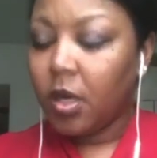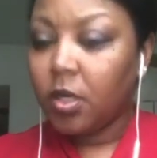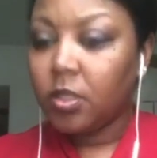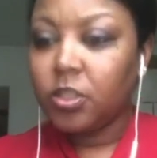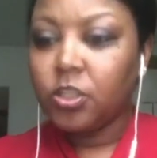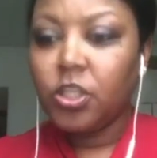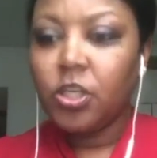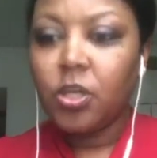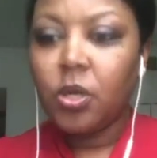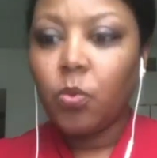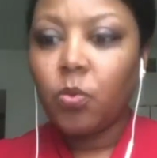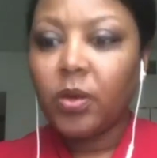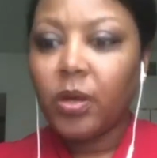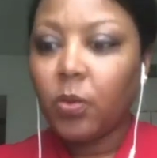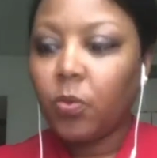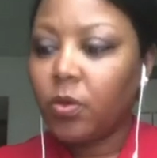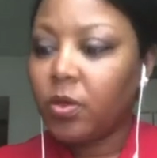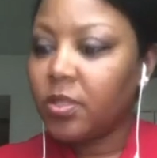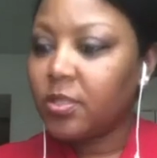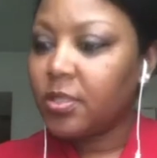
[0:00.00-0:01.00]
what I
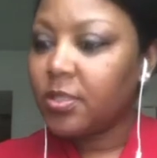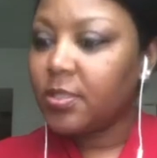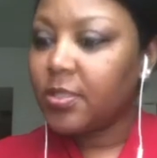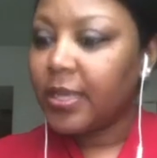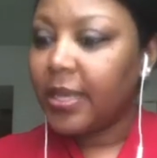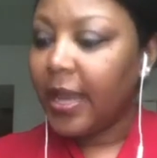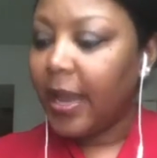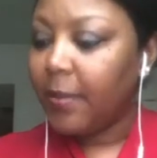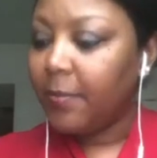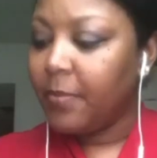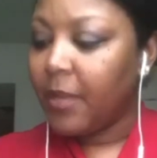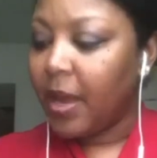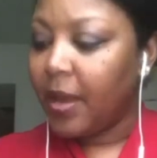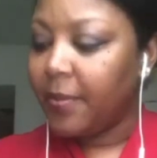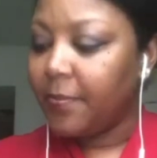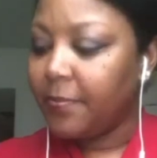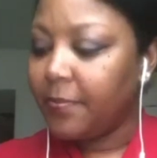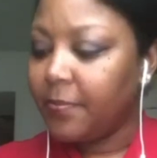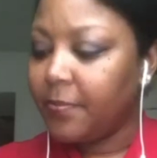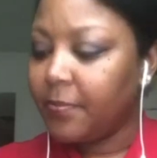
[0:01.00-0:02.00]
wanted to say,
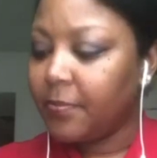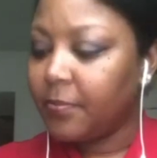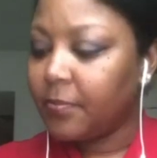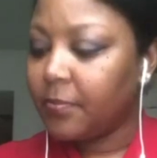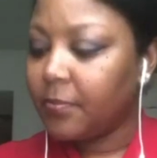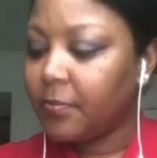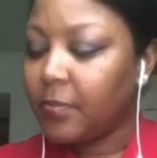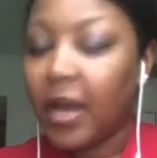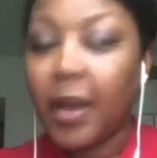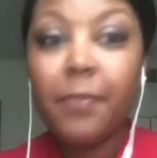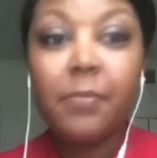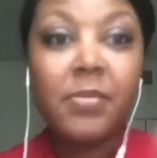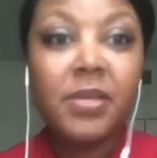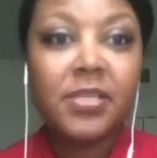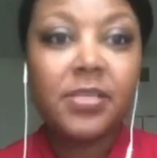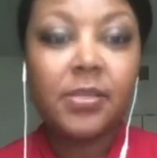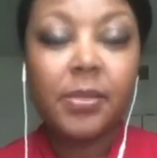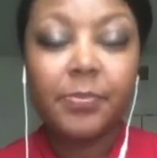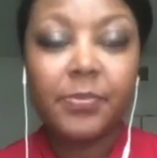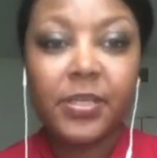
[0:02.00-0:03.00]
I
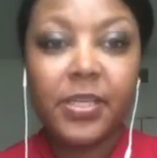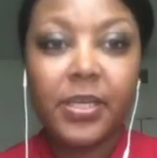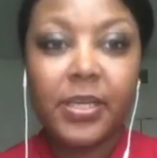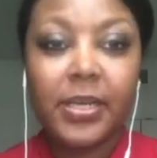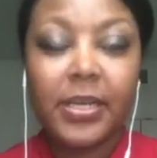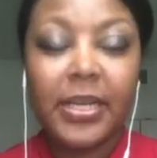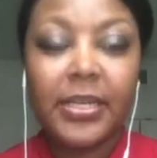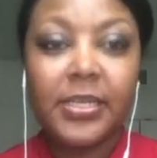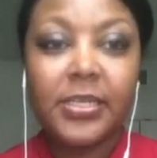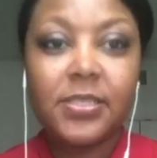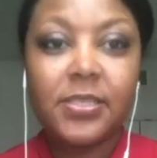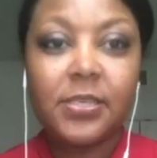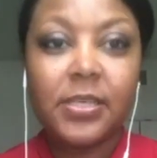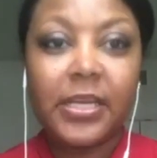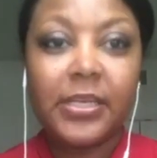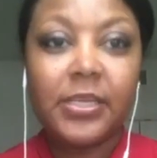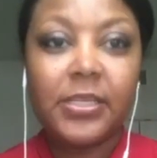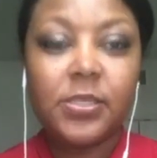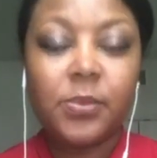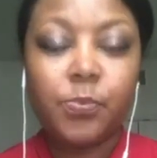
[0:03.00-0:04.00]
missed something, and I need
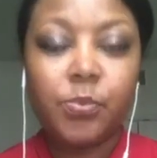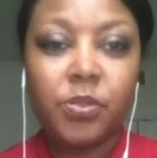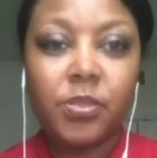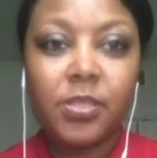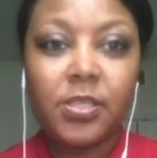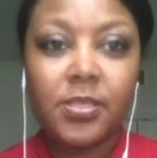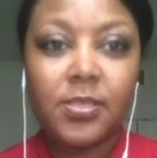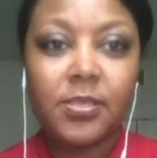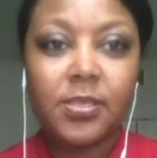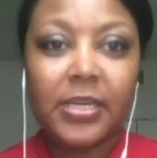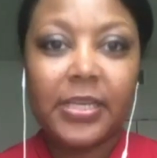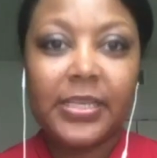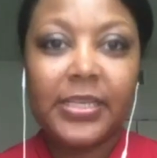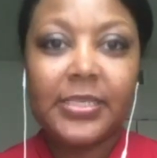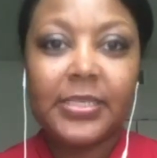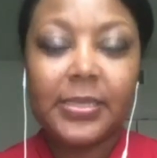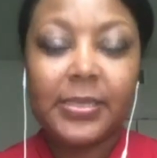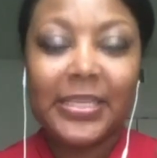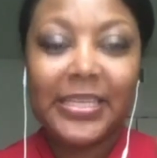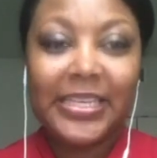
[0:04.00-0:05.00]
to put this. I need
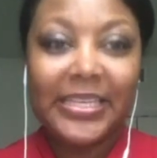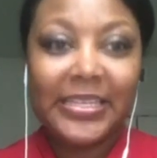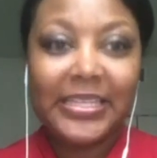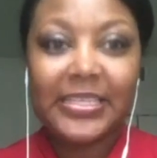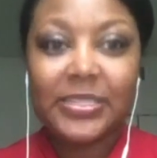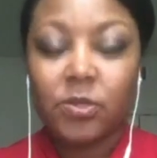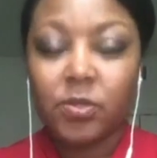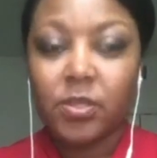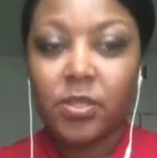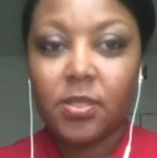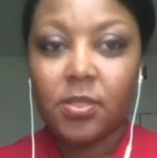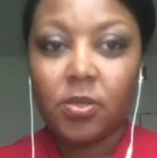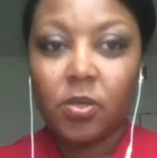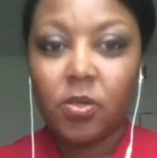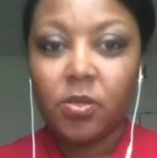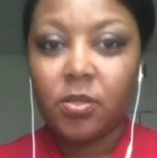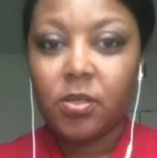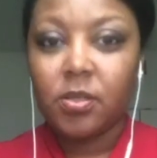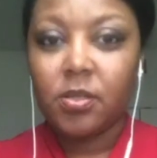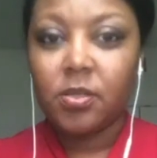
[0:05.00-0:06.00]
to get this on
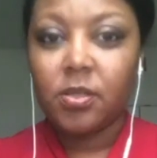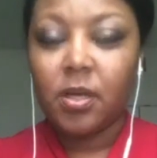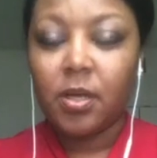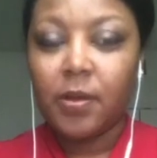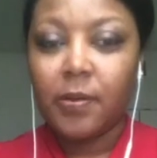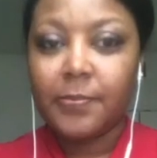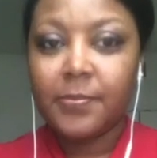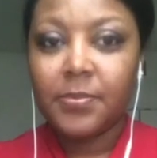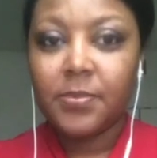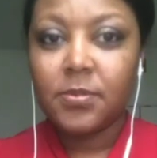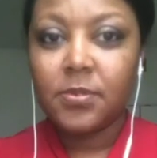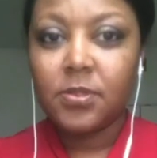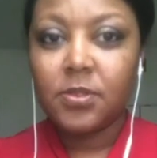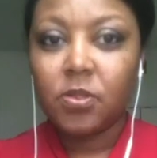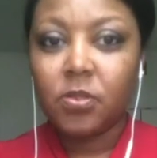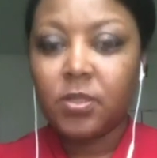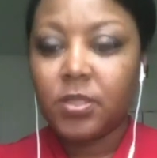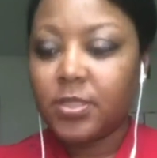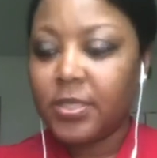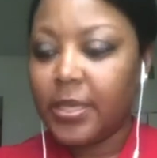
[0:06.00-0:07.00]

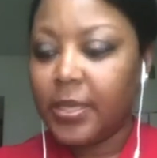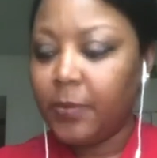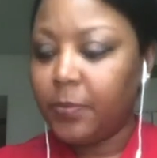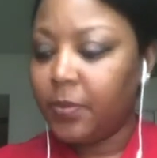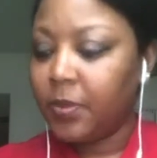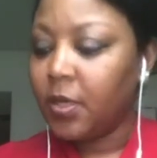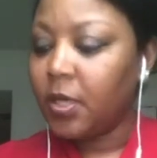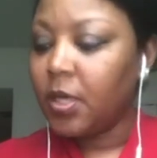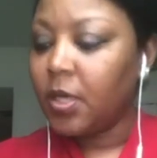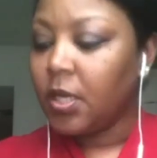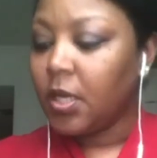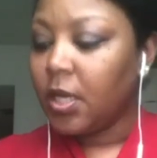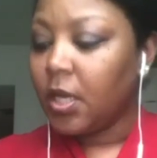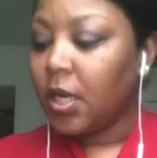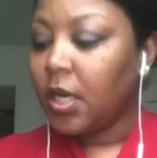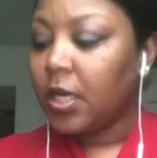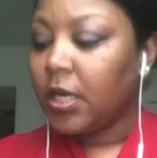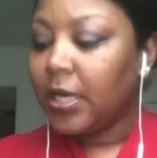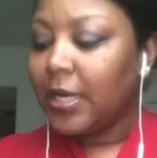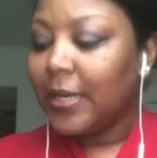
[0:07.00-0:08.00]
the tape.
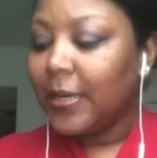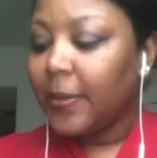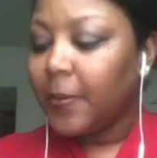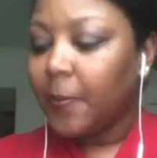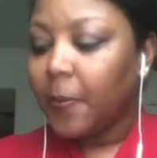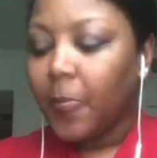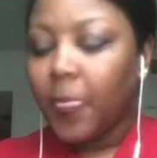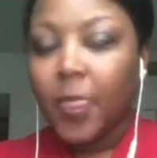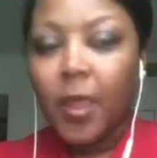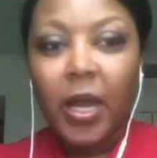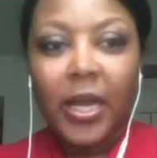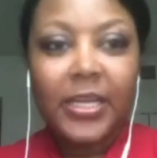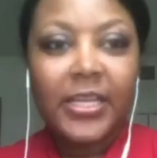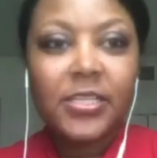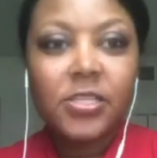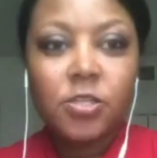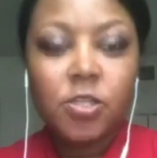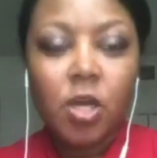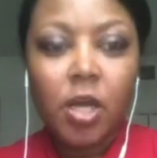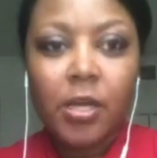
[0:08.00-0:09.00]
I need
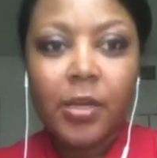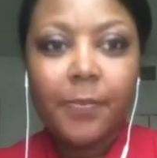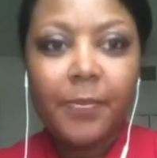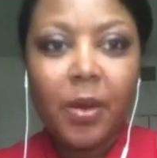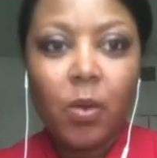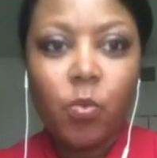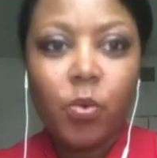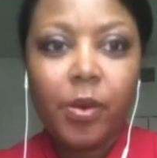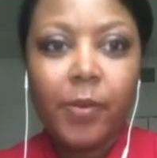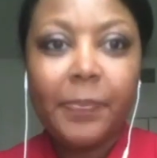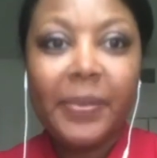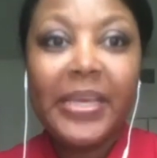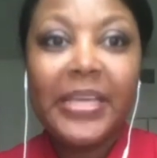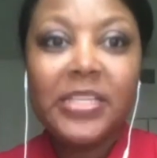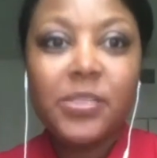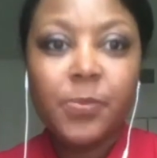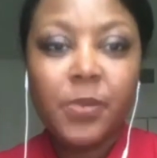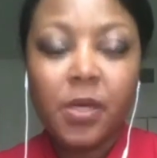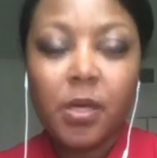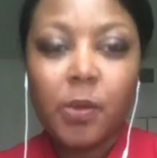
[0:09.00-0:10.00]
to talk about where
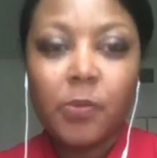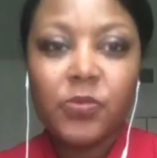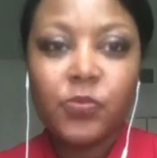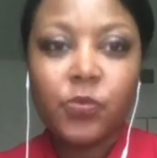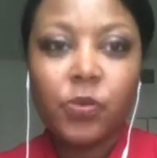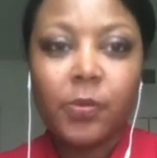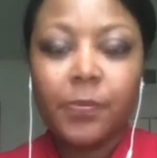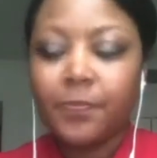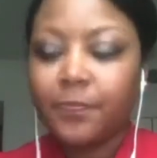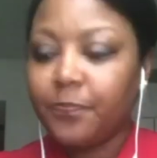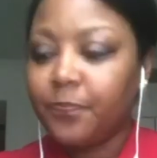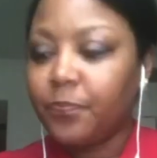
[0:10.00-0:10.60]
impeachment comes from.